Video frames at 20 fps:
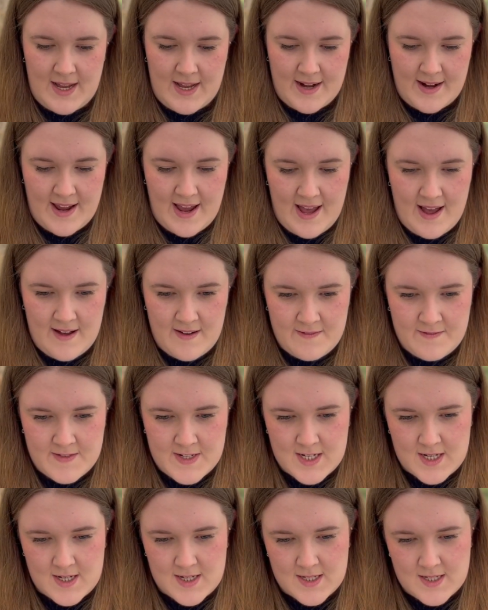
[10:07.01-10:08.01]
And I have
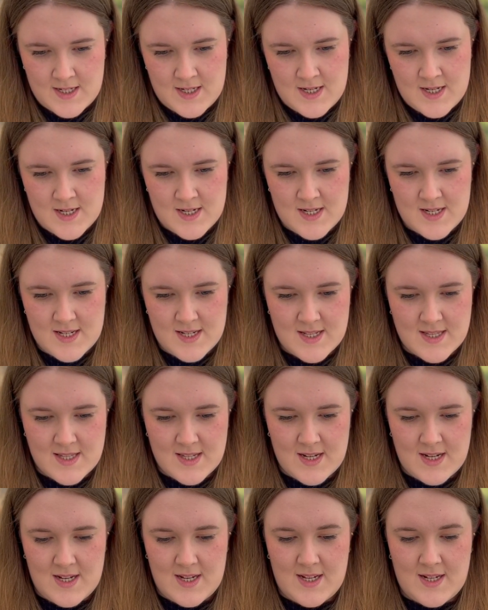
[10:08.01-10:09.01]
done
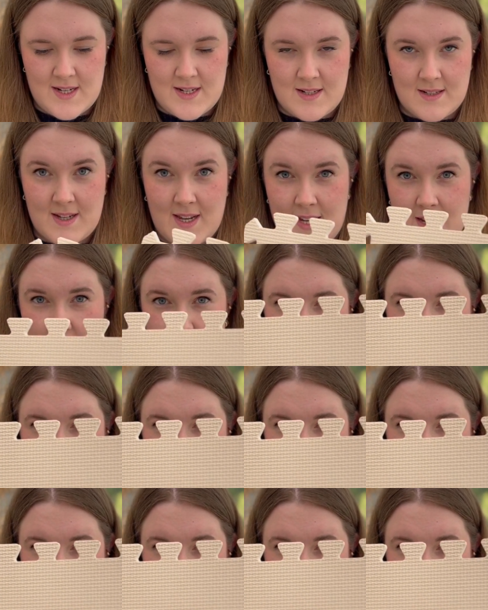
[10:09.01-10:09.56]
a little gauge